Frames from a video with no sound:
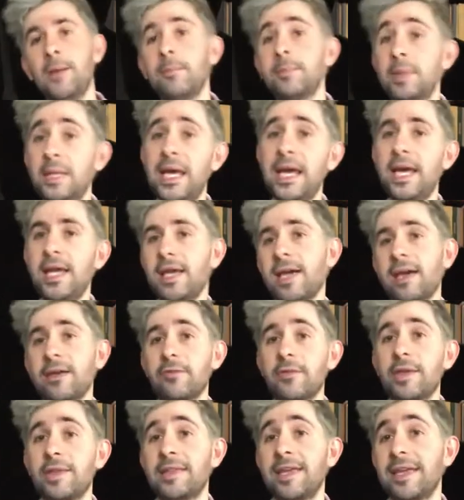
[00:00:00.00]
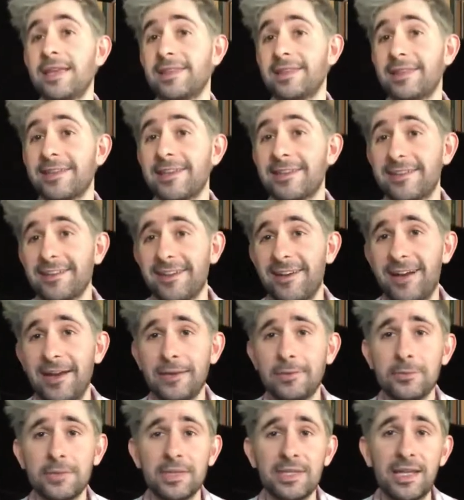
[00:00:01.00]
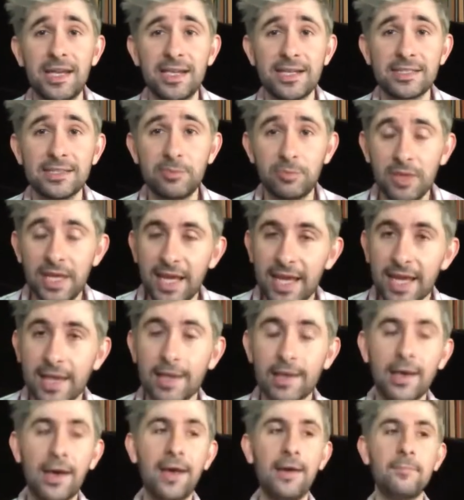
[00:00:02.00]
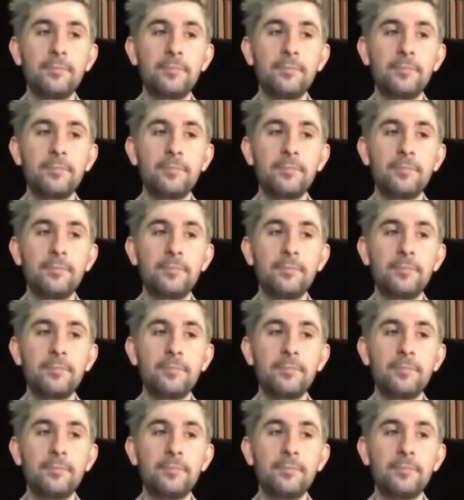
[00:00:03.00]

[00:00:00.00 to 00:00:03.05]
play everything that I would like to play,